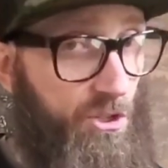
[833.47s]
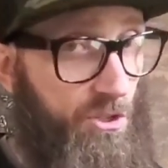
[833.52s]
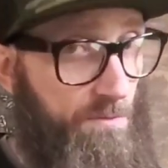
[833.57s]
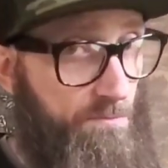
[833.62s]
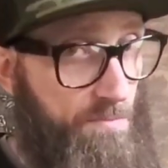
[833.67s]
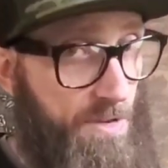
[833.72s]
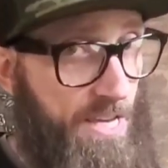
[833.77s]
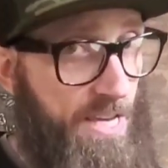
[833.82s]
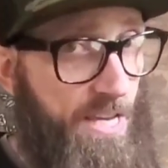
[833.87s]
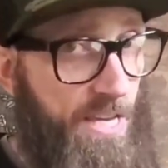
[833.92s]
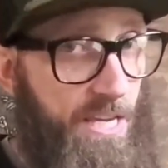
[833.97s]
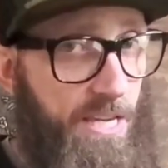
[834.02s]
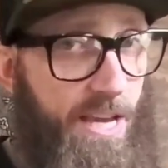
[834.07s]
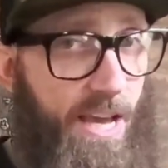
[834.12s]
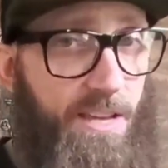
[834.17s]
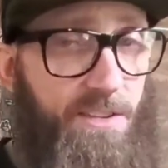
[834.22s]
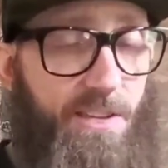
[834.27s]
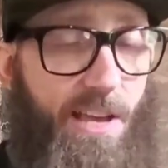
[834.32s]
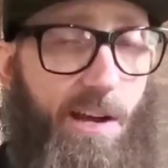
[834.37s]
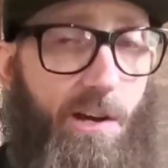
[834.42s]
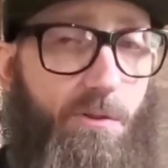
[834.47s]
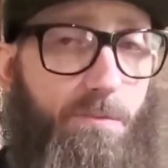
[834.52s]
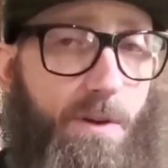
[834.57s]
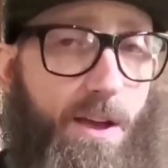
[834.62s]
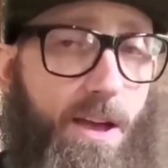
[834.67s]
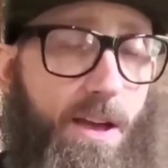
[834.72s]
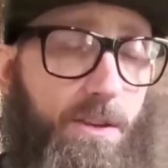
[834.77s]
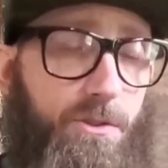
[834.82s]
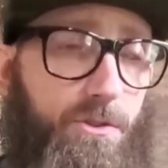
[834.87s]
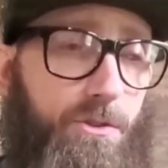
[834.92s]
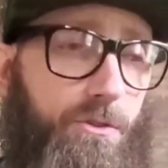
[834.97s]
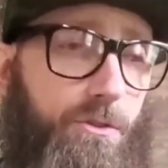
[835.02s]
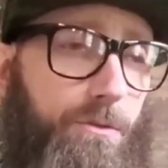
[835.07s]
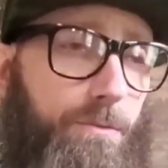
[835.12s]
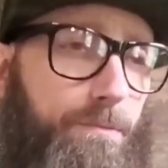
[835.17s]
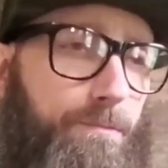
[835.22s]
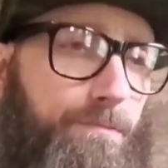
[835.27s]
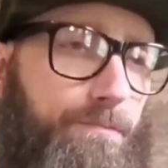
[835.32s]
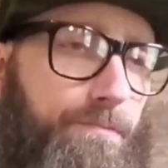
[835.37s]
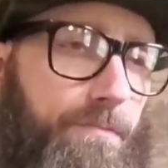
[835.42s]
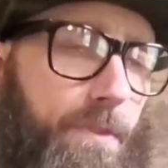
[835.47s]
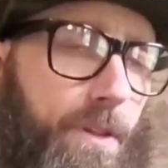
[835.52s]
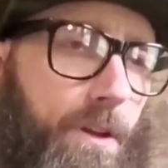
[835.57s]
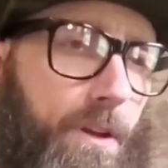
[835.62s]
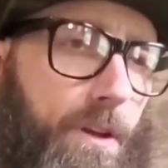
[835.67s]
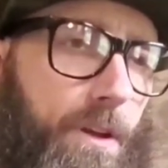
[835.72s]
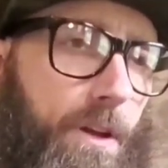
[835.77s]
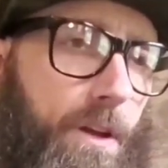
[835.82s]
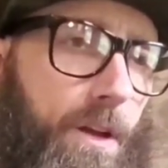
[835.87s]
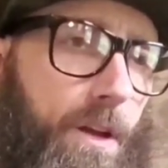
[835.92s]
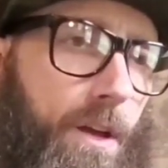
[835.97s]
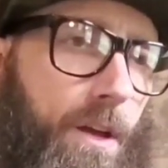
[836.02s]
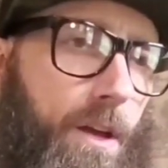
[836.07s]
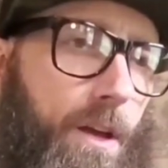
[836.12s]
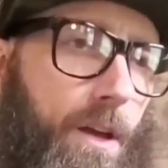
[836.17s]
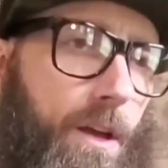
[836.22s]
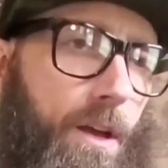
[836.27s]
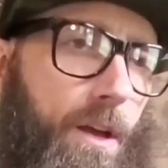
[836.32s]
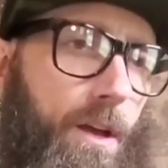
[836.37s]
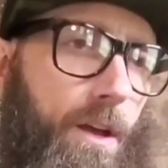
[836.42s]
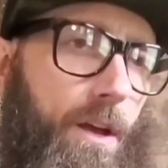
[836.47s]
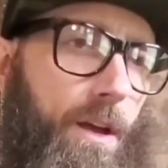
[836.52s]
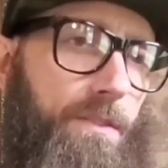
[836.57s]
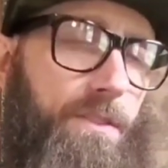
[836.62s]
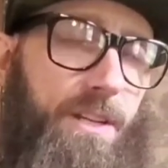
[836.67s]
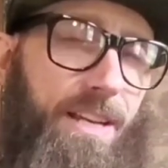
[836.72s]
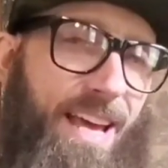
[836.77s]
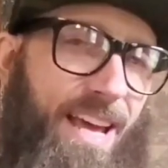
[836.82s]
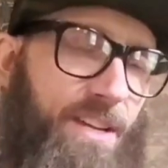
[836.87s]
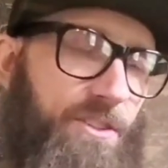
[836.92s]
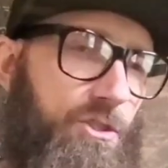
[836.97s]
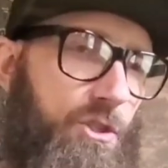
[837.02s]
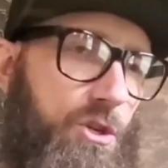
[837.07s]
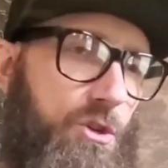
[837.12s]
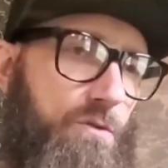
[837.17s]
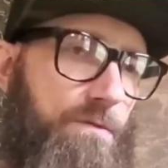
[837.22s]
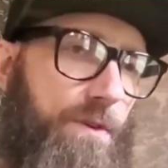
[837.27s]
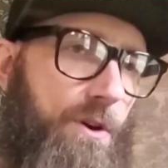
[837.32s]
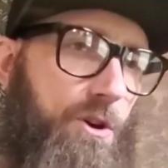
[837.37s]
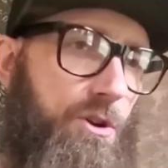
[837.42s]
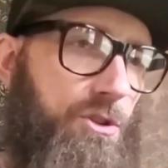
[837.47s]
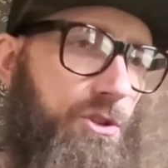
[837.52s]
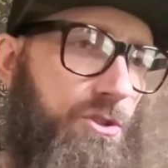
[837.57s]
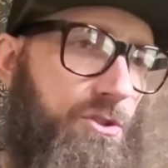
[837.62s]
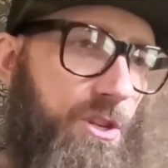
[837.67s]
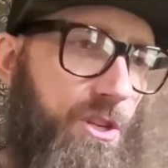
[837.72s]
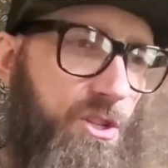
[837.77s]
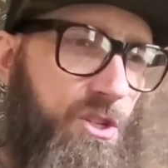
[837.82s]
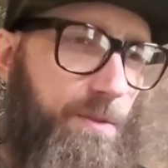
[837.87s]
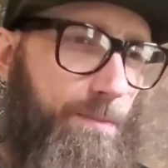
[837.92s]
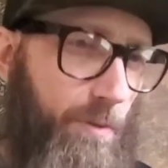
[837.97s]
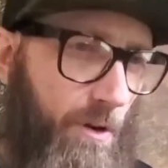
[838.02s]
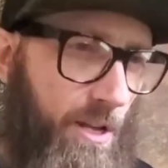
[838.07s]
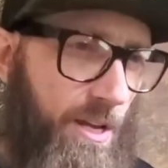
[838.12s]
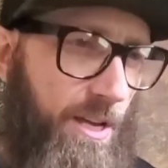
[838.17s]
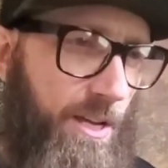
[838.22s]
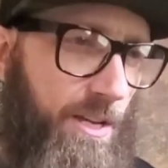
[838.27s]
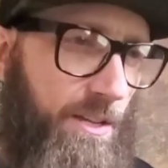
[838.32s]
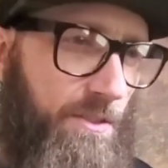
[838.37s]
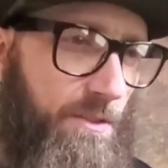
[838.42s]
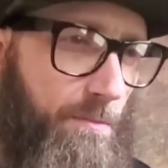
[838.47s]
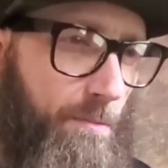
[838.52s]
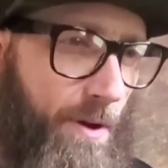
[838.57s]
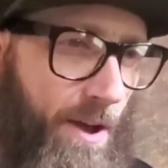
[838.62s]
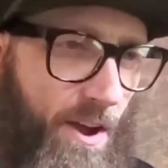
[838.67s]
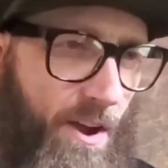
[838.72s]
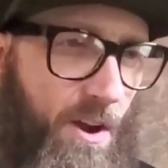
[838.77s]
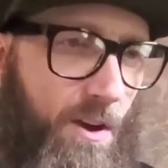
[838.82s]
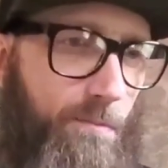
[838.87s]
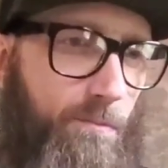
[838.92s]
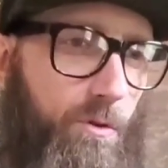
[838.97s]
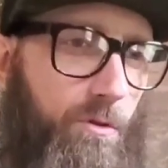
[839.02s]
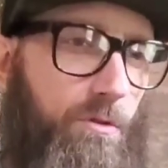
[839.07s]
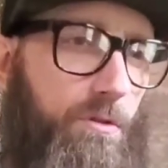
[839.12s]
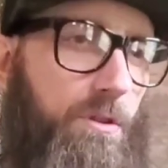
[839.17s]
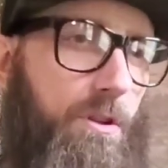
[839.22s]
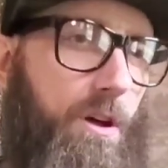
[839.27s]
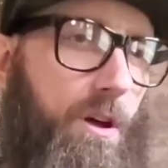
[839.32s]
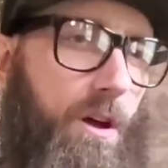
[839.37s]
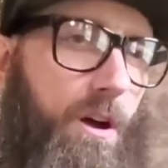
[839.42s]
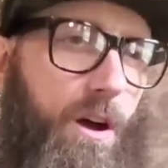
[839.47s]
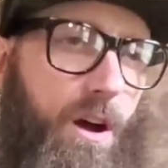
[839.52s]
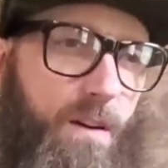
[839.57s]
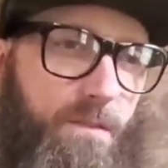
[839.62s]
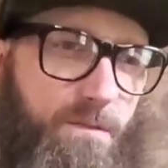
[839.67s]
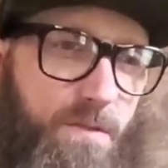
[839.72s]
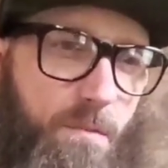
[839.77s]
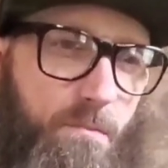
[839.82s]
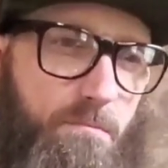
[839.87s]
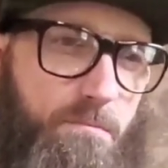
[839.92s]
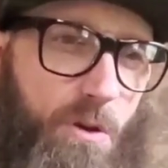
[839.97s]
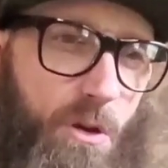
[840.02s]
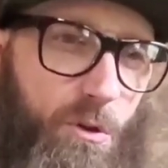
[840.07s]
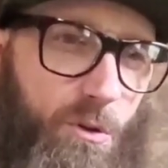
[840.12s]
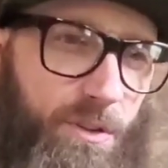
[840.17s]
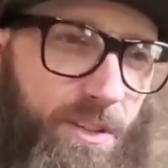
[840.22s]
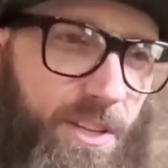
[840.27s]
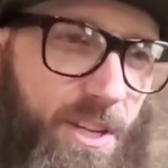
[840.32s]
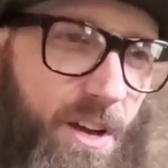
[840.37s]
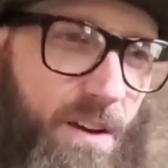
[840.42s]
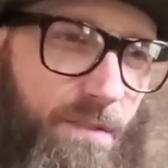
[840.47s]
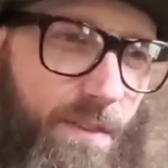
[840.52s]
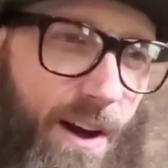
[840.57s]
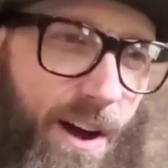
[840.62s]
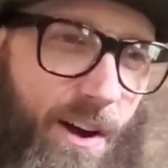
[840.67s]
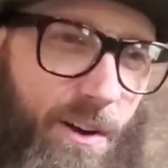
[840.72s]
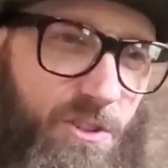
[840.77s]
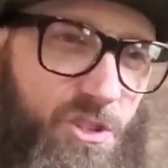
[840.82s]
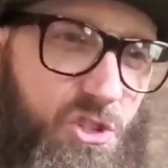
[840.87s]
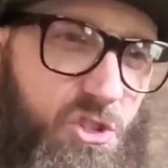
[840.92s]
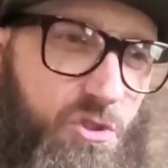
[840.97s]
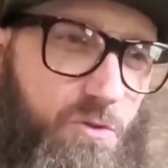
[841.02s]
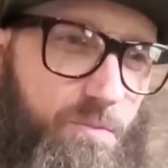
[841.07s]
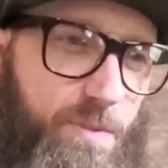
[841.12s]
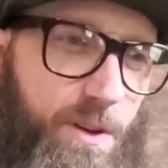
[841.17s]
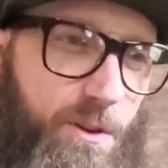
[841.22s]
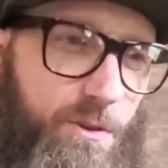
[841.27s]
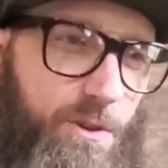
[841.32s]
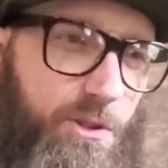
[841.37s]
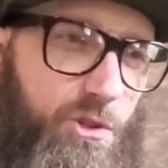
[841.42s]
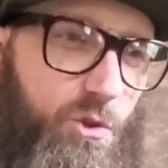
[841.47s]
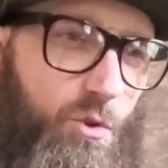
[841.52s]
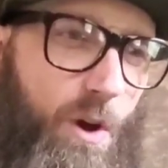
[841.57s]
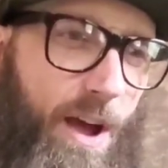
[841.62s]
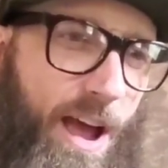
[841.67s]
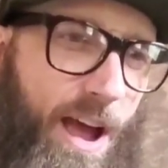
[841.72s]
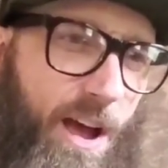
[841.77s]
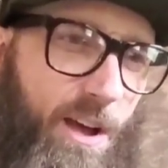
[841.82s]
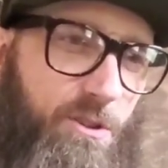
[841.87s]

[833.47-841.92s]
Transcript: is to be as our master. And the last two verses explain the parable of the building of our spiritual